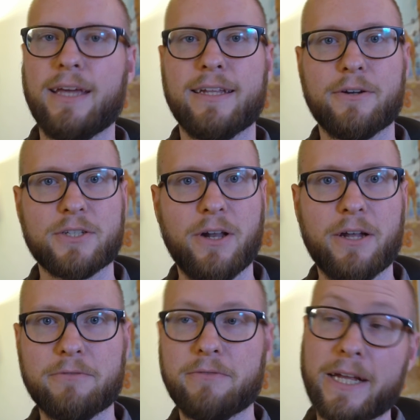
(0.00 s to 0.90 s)
there's a
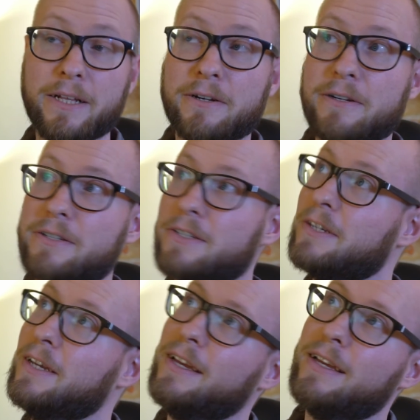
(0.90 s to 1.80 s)
lot of failures.
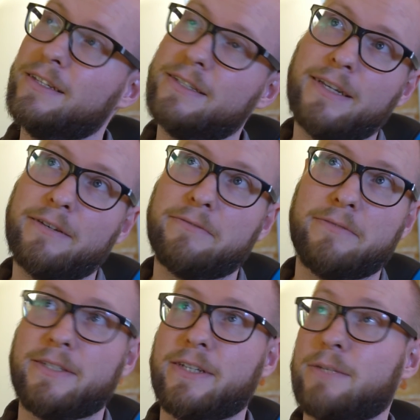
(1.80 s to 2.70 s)
Stuff
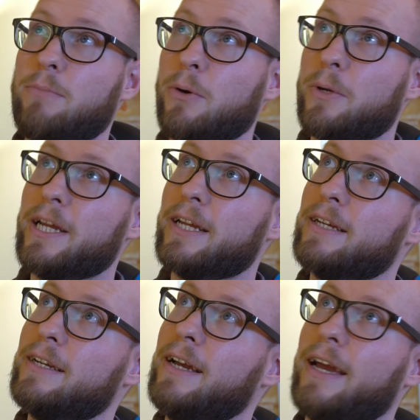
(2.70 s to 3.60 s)
is
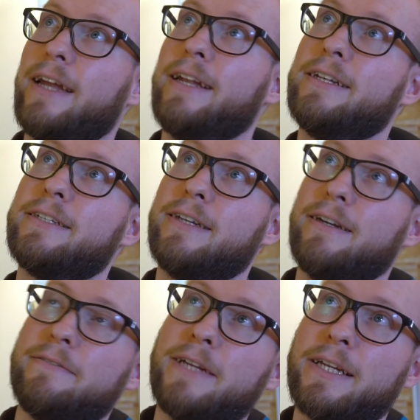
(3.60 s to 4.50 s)
exploding and
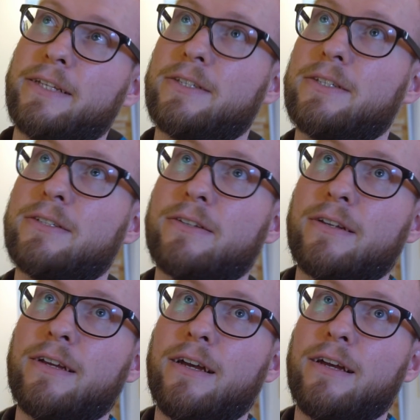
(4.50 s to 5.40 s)
things
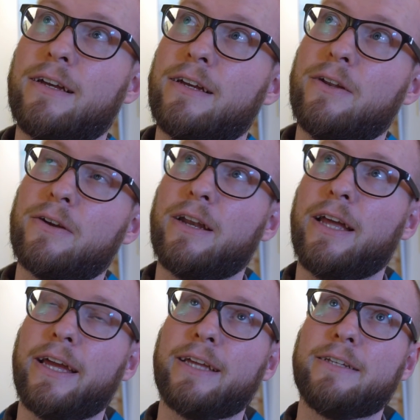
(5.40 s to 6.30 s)
look
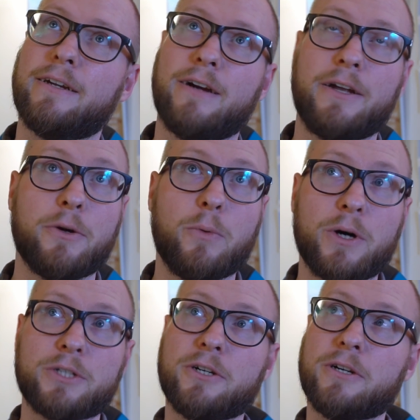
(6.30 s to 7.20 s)
like they're
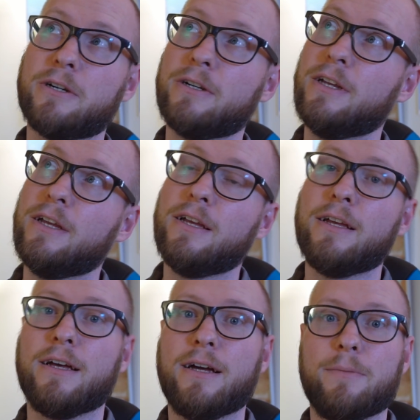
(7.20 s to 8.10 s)
underwater.
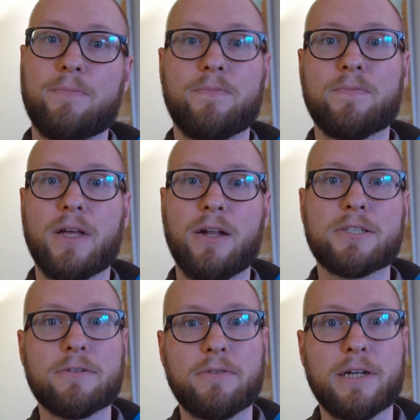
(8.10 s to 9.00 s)

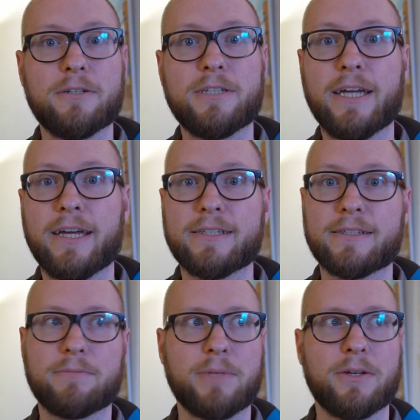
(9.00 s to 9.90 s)
Lots of render
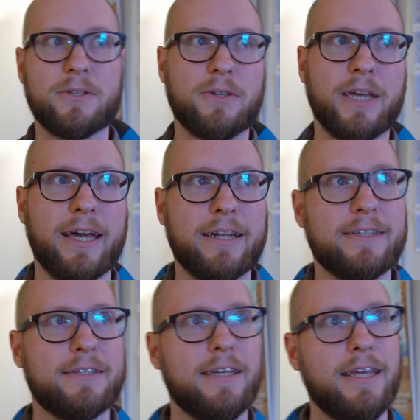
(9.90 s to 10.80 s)
tests because you
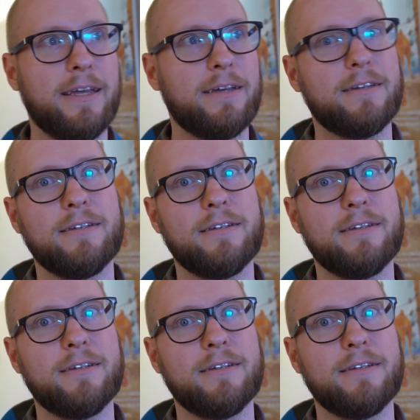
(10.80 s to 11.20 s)
can't see